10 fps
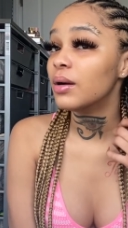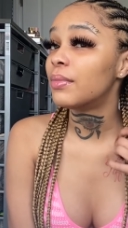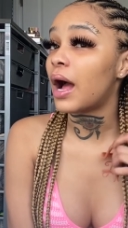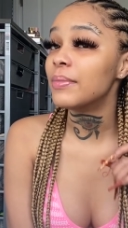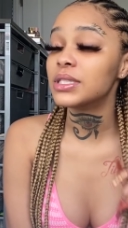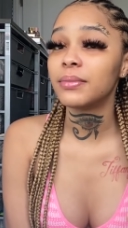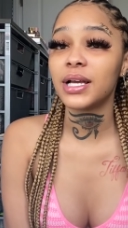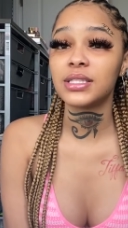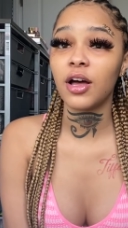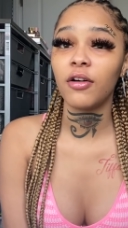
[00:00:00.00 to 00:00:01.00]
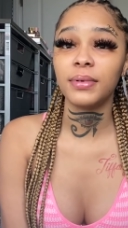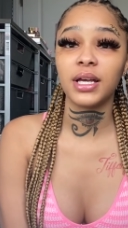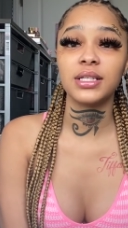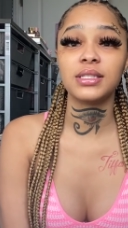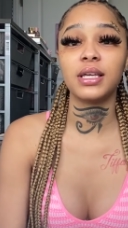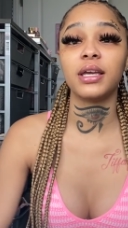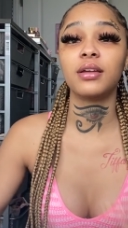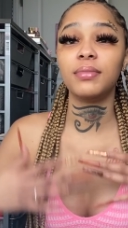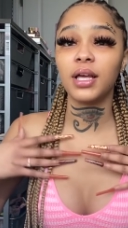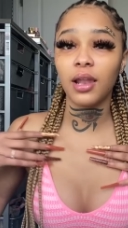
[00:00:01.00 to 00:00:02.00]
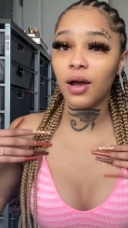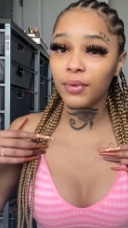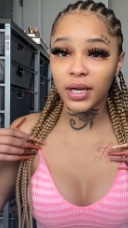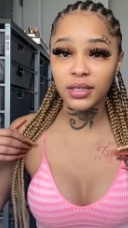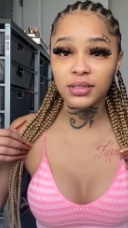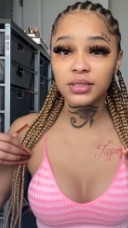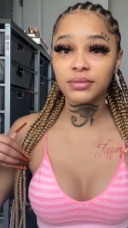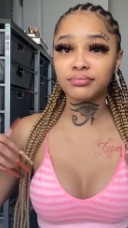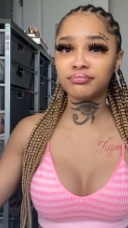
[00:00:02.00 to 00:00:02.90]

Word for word: props to myself, because it could be a lot worse.